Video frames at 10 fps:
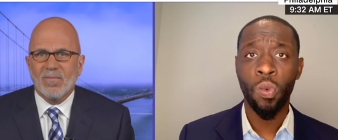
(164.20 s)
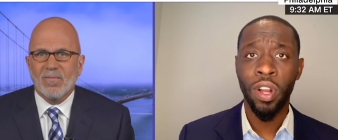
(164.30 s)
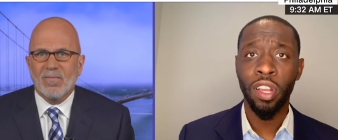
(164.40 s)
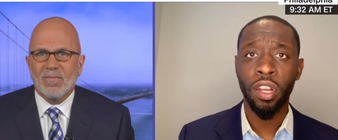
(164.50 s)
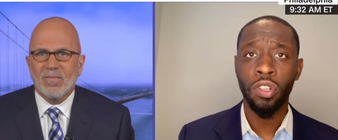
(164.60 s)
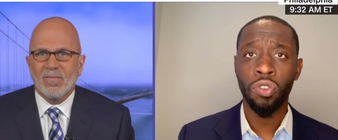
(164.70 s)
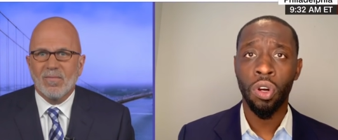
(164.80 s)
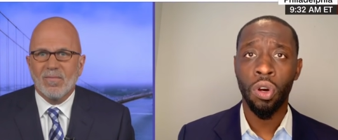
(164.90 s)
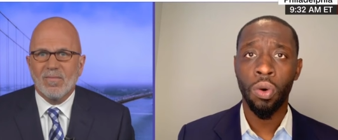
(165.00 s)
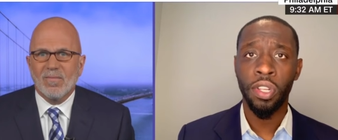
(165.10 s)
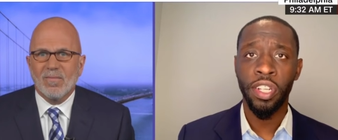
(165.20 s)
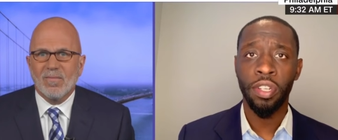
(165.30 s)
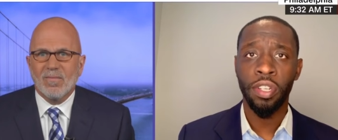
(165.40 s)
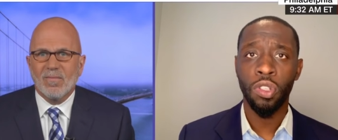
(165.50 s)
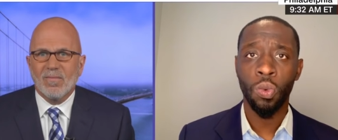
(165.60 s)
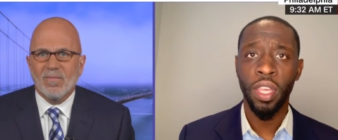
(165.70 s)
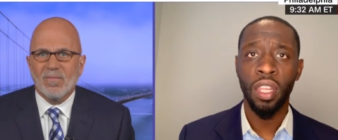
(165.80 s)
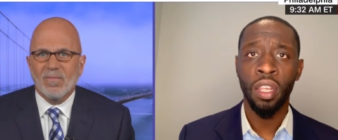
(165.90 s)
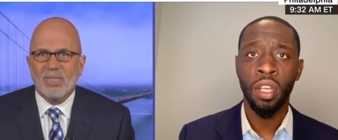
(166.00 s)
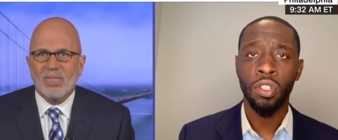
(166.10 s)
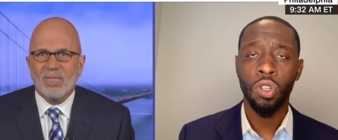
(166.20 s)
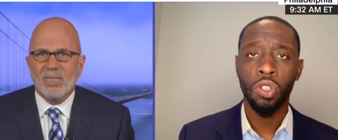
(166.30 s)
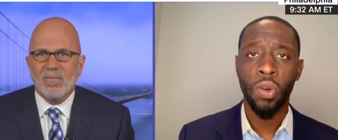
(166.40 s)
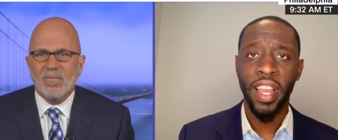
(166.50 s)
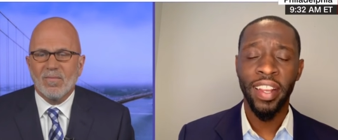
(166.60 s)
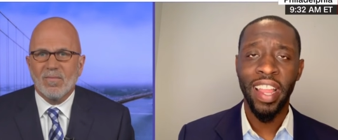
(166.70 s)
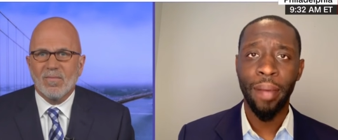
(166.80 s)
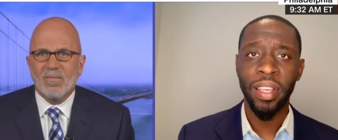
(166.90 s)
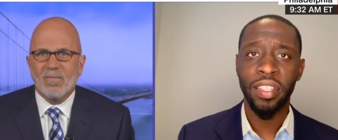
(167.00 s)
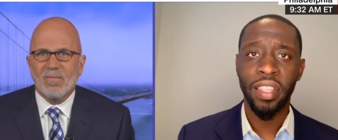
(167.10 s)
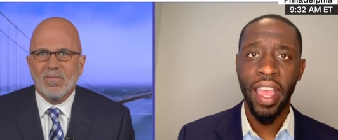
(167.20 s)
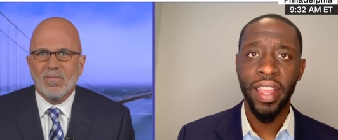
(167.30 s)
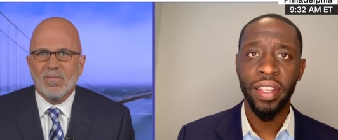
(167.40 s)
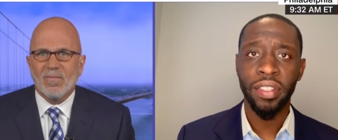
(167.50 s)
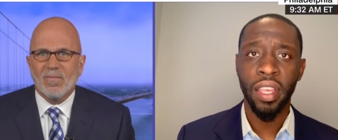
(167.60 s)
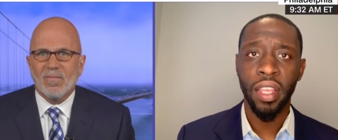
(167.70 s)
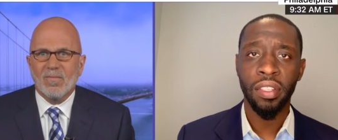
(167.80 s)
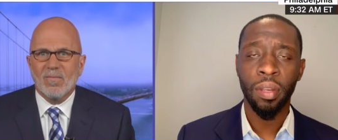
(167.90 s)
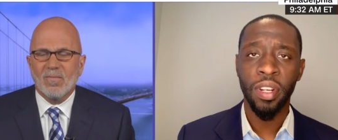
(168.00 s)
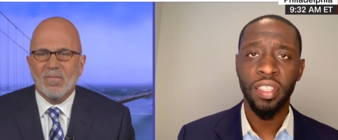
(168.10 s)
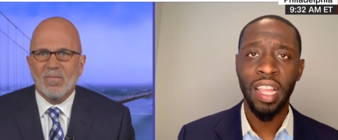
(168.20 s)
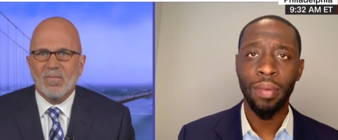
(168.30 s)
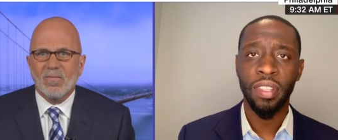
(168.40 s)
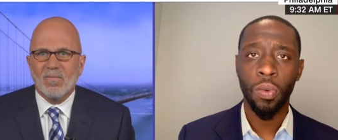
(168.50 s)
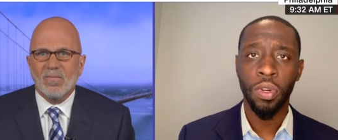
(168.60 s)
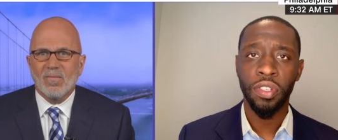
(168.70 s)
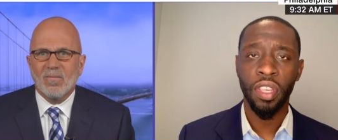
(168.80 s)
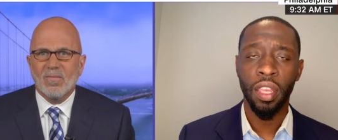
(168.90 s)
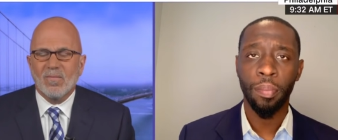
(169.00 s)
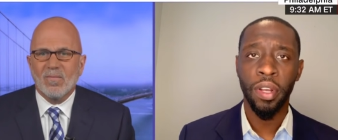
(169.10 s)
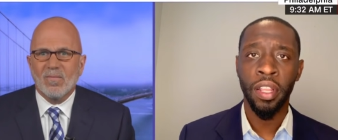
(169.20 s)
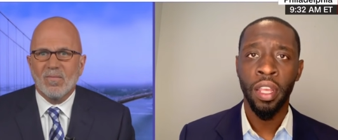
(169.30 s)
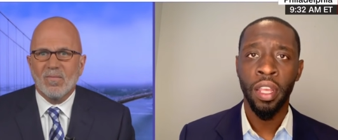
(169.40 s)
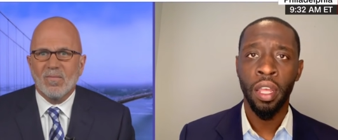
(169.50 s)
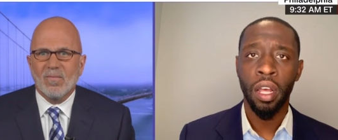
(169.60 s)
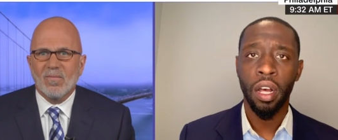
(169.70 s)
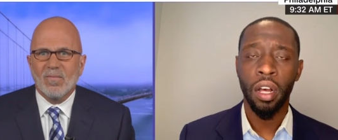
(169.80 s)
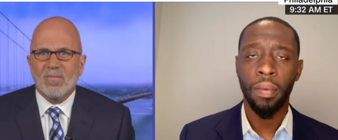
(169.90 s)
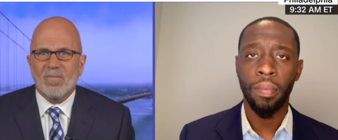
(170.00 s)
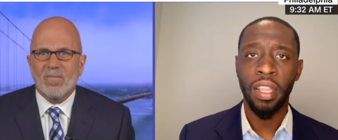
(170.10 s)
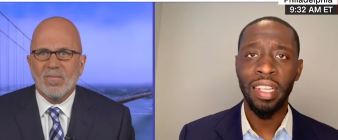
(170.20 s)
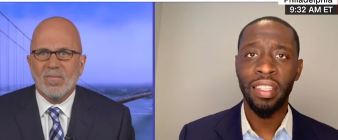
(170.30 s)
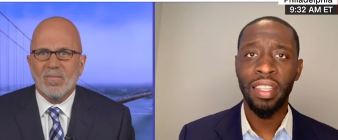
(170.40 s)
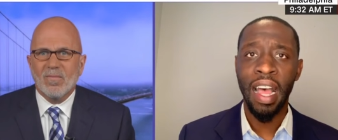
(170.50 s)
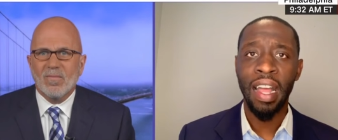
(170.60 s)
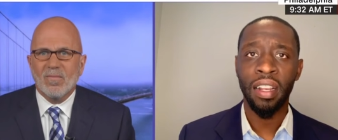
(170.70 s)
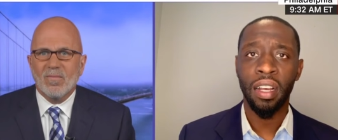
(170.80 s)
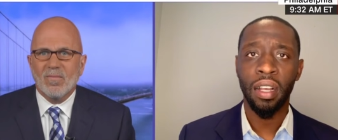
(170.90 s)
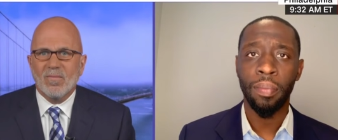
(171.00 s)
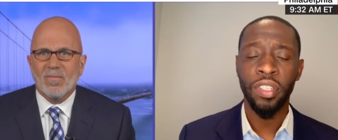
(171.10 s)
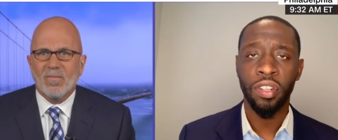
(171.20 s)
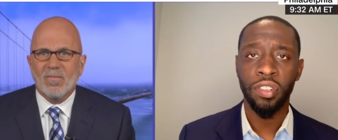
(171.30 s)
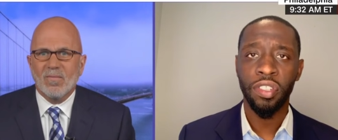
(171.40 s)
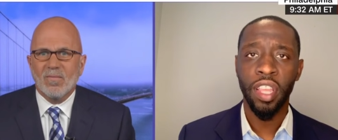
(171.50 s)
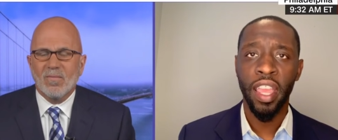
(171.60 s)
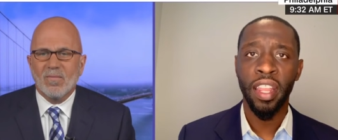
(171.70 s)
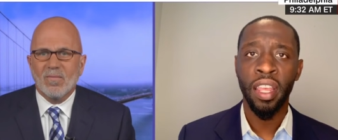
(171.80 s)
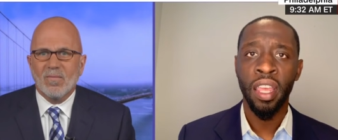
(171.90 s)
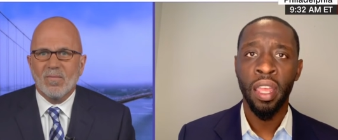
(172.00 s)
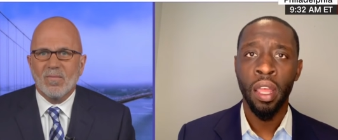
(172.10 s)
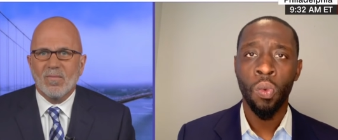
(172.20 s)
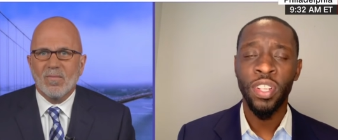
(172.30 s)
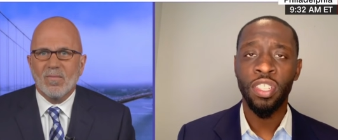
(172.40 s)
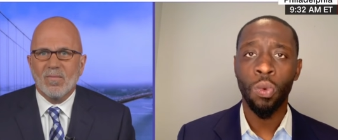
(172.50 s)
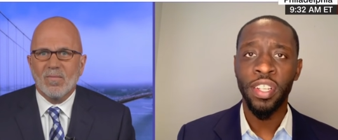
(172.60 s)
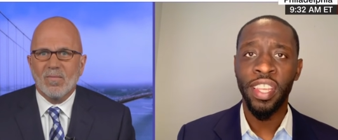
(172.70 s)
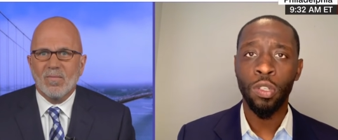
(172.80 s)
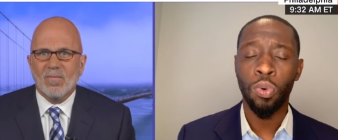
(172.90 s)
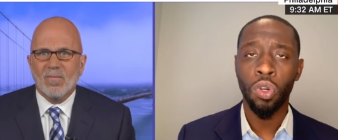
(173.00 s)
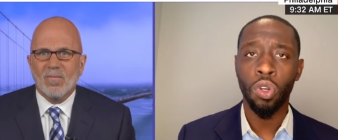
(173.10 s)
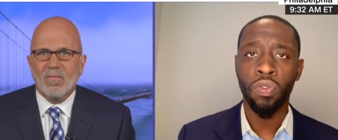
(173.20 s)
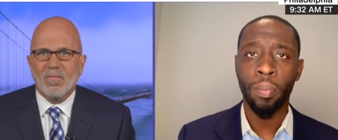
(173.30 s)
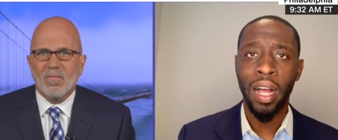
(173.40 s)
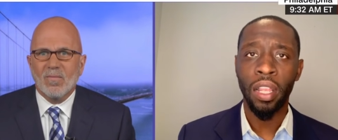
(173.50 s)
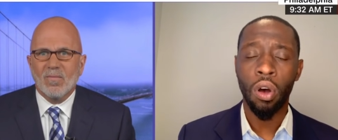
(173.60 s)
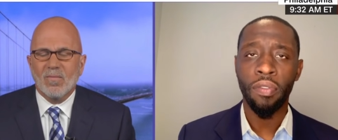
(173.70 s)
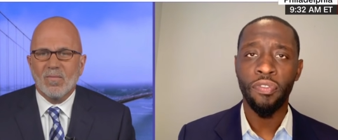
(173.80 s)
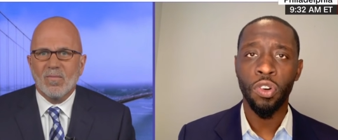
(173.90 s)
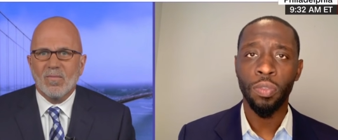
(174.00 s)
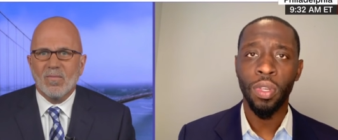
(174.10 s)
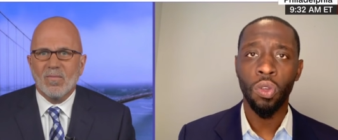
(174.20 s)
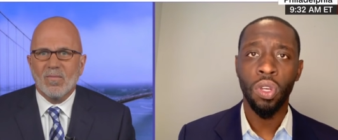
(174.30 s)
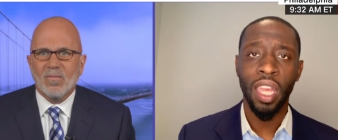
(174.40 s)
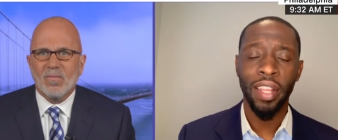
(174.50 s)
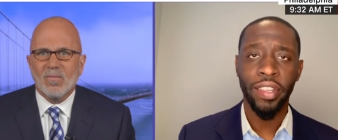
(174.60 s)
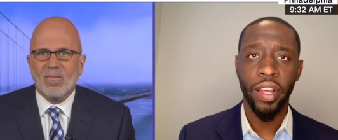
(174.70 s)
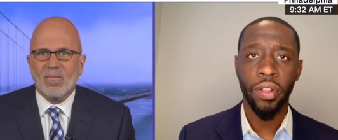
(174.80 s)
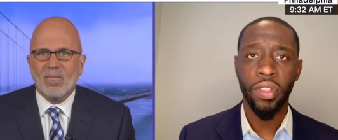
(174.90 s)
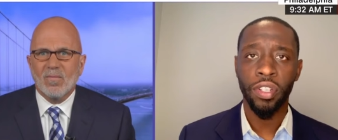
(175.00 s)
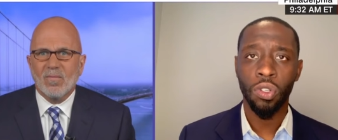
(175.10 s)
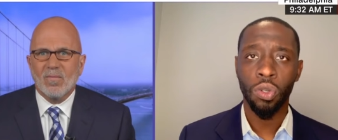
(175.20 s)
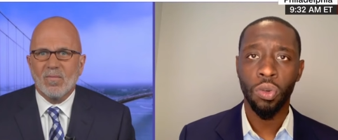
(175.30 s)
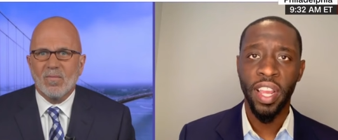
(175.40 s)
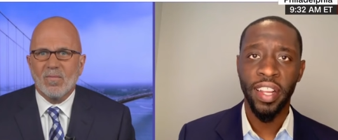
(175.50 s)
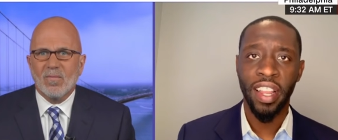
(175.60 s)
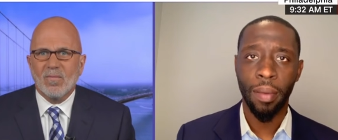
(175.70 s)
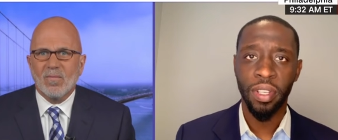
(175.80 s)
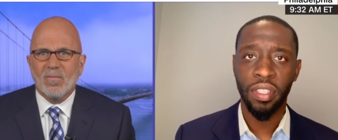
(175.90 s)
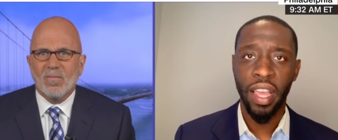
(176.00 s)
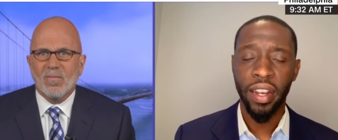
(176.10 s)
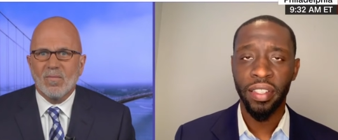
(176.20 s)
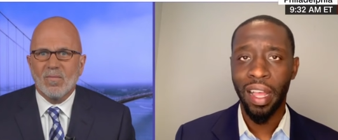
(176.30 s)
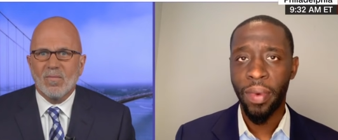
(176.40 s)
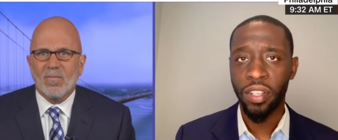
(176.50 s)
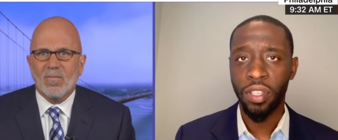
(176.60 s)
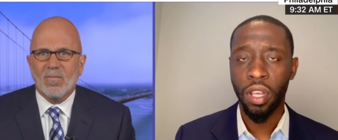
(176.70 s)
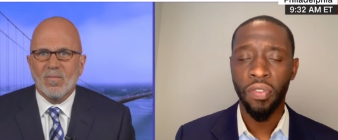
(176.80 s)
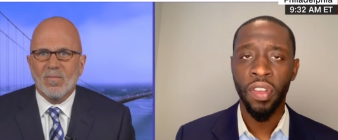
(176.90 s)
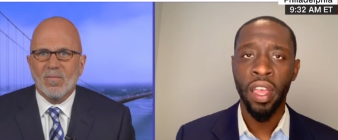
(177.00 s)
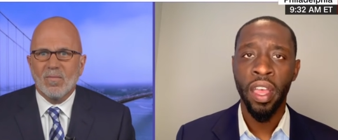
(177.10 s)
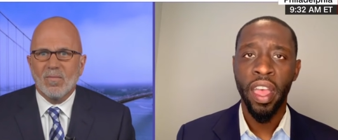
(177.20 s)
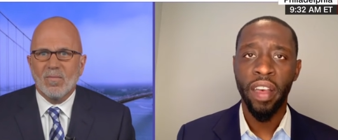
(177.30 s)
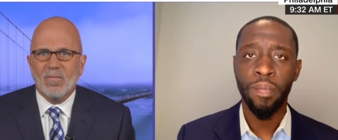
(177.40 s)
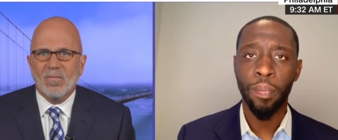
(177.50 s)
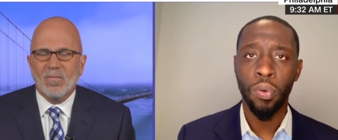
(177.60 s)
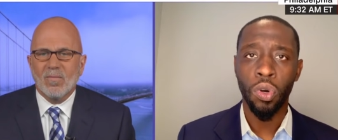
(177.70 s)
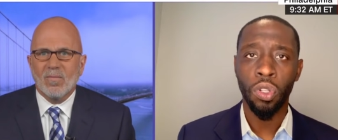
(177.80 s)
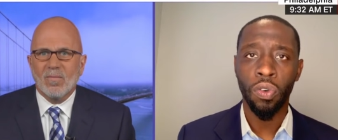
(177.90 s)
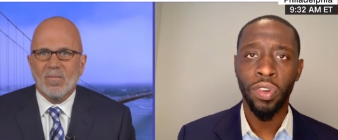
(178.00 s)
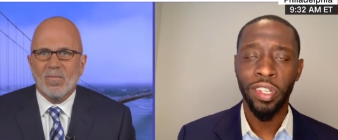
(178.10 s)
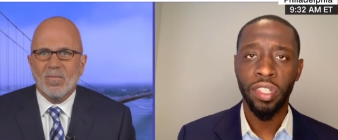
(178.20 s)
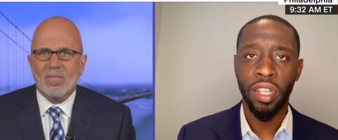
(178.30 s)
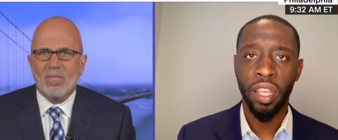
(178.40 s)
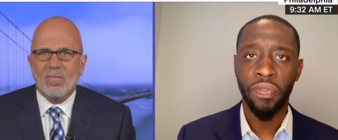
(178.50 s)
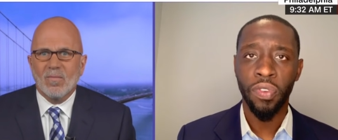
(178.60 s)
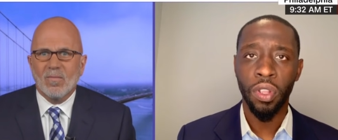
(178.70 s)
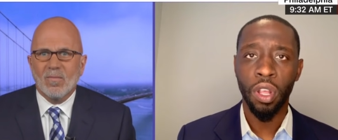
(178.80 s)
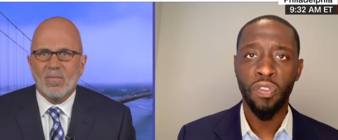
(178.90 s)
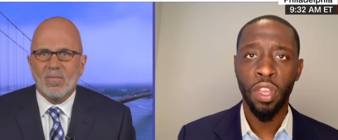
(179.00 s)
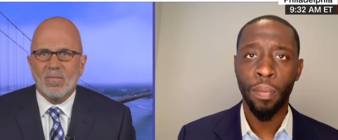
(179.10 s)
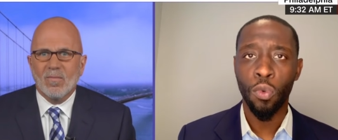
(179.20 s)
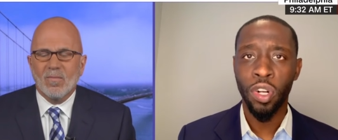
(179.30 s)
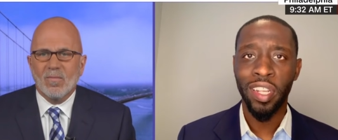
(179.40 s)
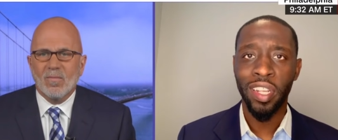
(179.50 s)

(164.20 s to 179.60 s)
Speaker 1: that one could draw a correlation between social economic status and some of the stops that we're seeing, but um, let's not uh, misunderstand. When someone gets pulled over by law enforcement, you can't tell their social economic status. I myself have been pulled over in the city of Philadelphia more